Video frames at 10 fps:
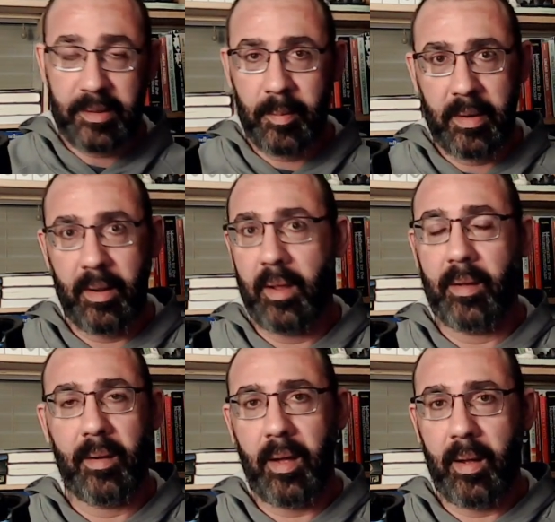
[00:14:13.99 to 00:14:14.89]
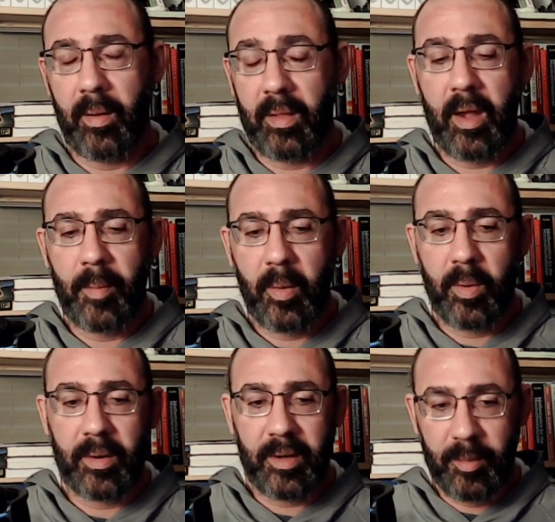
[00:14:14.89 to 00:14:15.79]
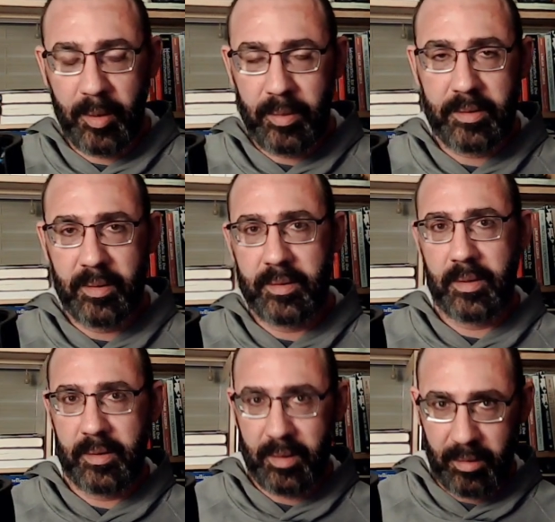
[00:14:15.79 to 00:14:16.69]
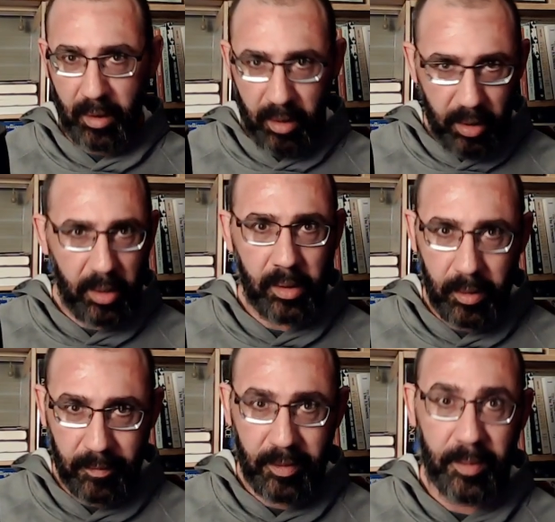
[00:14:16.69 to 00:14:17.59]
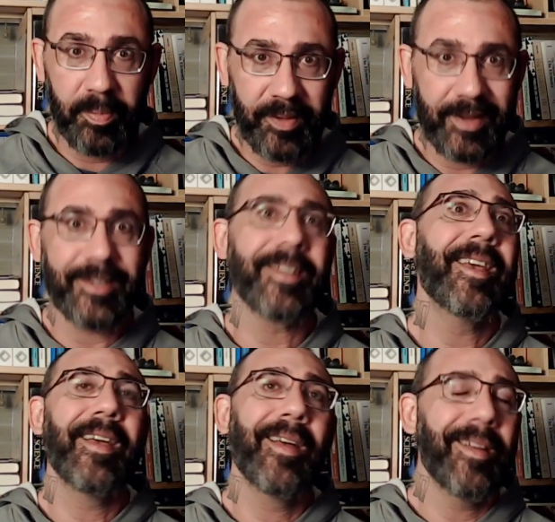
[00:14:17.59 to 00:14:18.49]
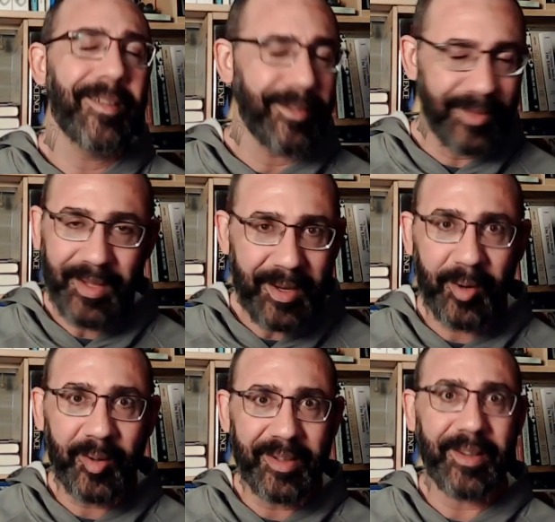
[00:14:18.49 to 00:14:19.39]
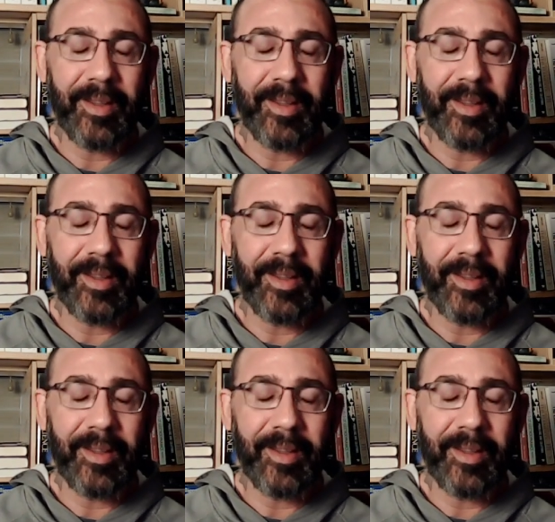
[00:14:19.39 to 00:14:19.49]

I mean, a lot of my work and my research is all over the place, literally.